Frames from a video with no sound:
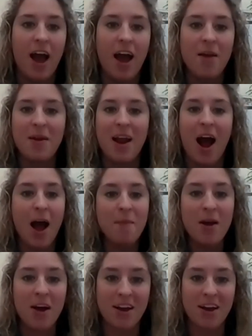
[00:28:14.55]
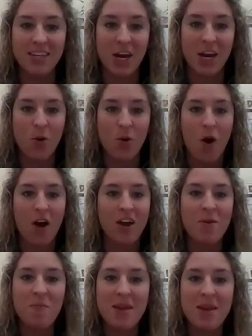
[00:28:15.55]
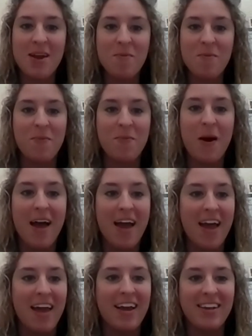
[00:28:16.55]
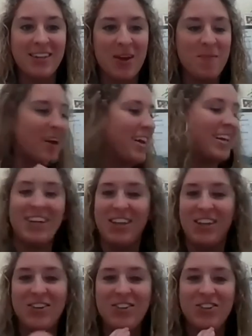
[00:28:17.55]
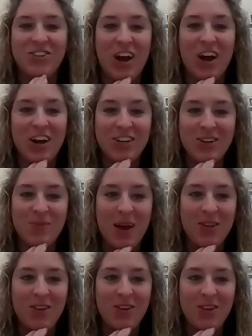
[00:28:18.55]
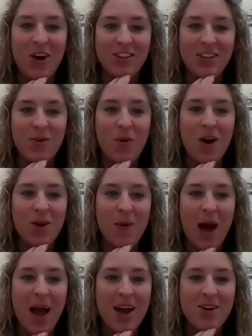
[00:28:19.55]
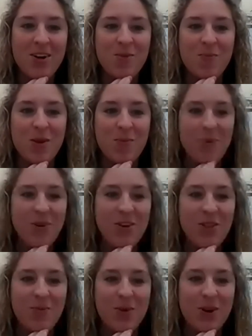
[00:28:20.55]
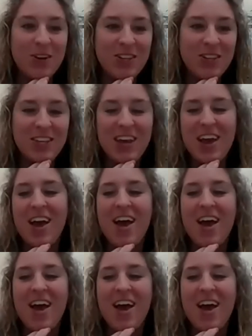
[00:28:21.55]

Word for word: I mean, I'm not going to take a walking meeting, but because I might get a little distracted by all the cars that walk by or the people or the birds.